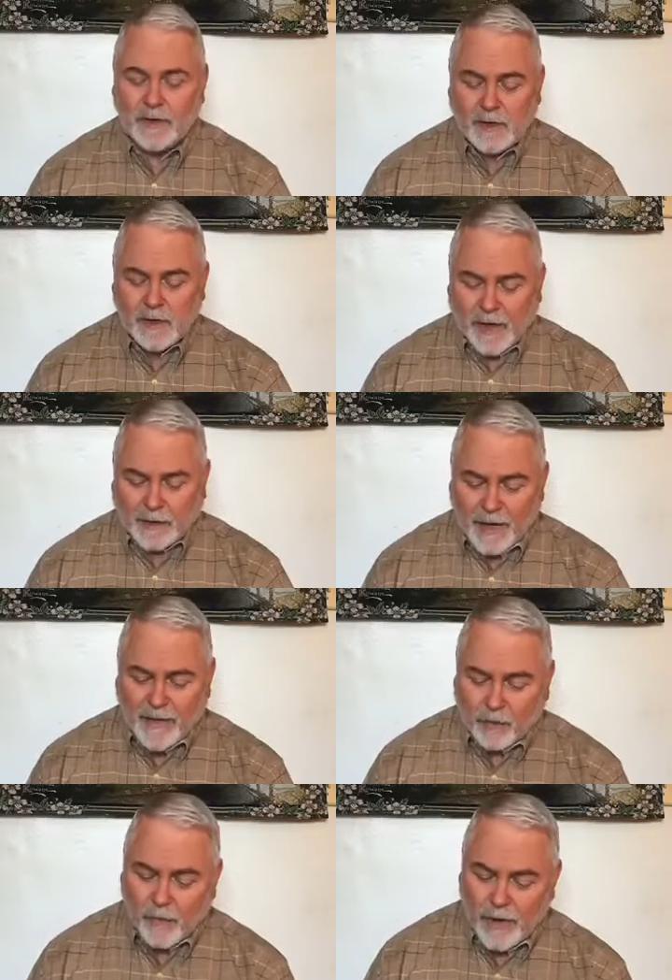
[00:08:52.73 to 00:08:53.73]
And by
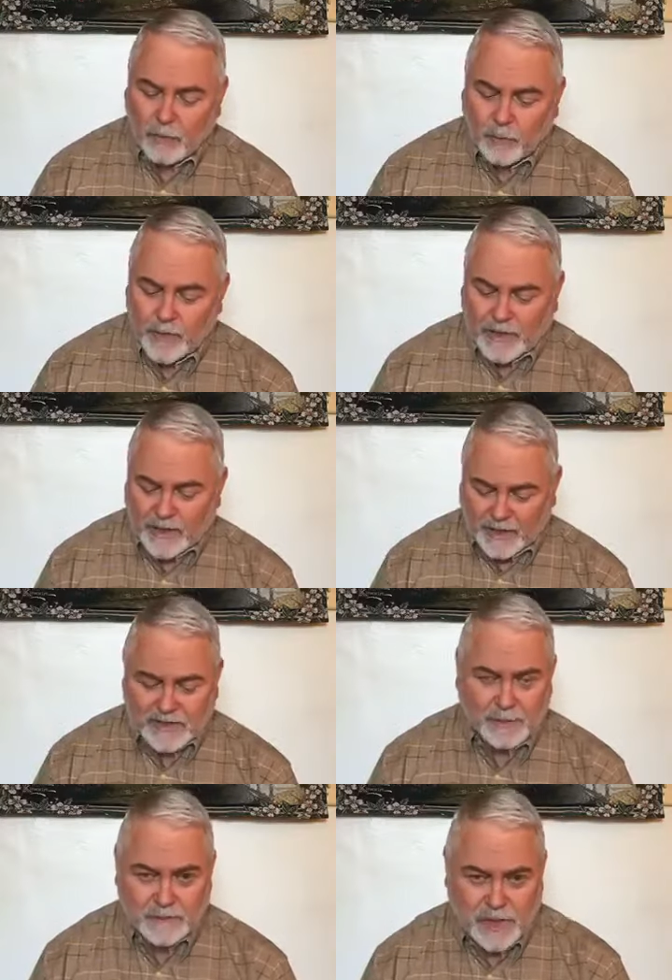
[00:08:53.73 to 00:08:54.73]
the way, when we
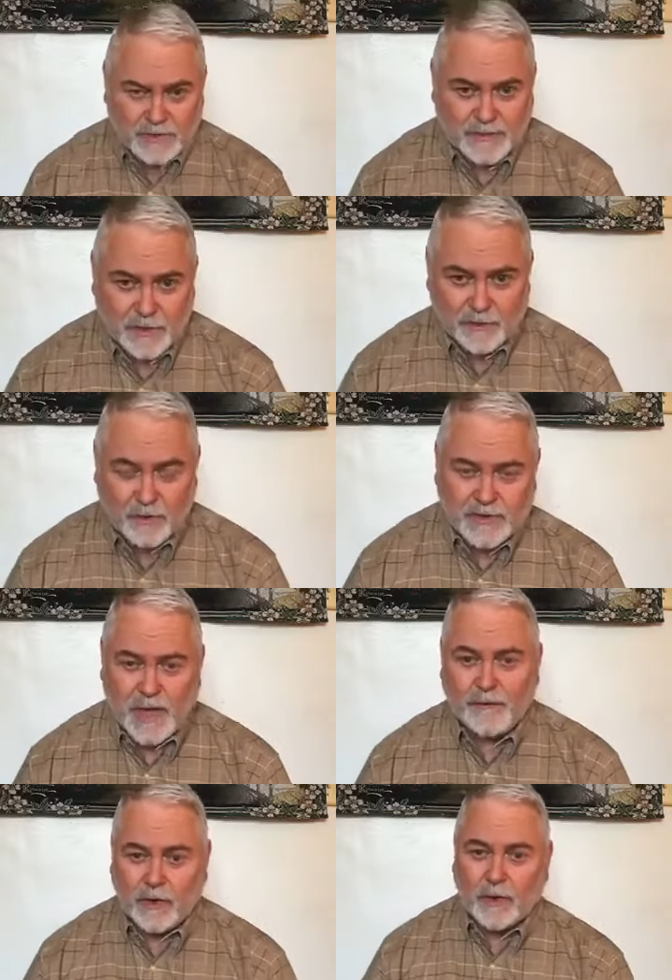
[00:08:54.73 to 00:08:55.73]
accept Jesus as our
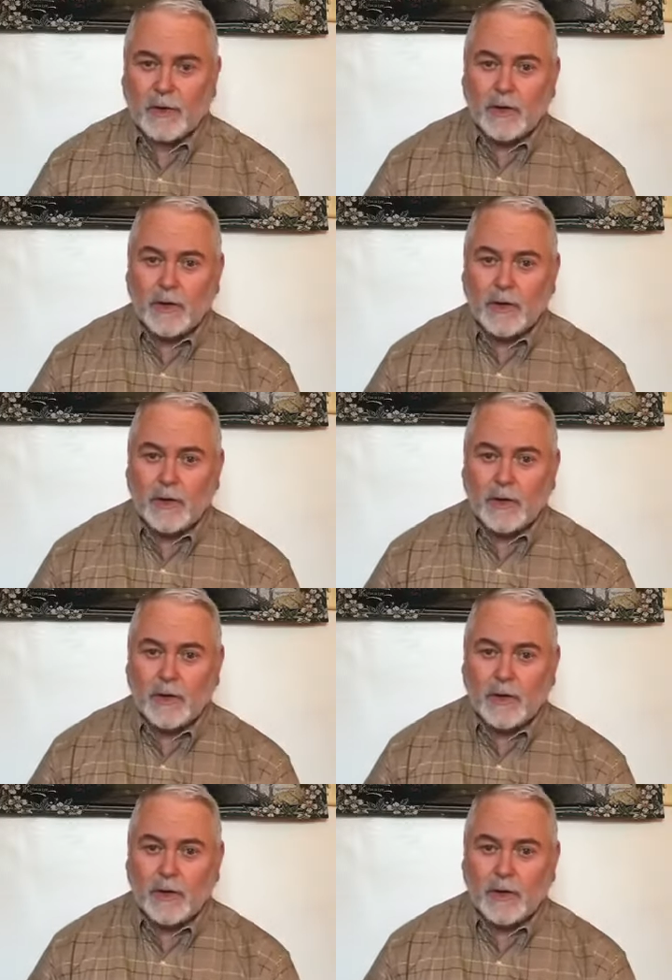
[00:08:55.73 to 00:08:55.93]
Savior,